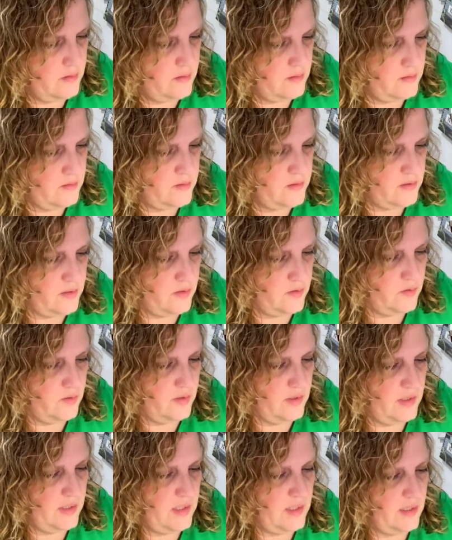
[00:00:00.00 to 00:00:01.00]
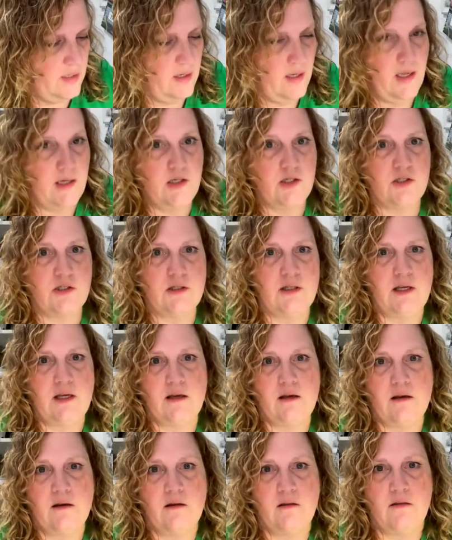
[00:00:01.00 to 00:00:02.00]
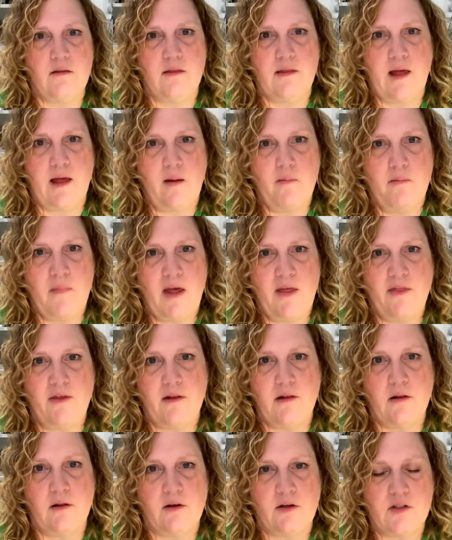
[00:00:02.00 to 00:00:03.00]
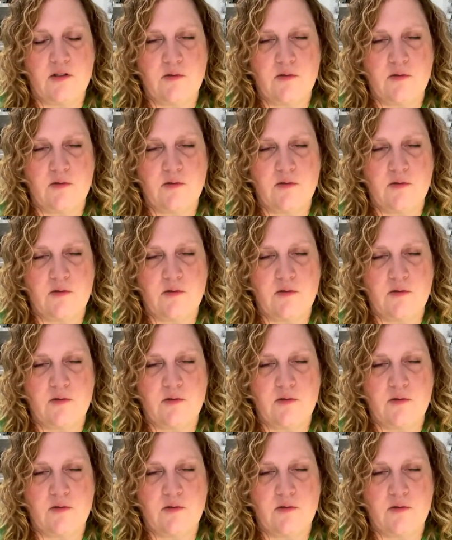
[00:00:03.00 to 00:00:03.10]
So, and I just think that method looks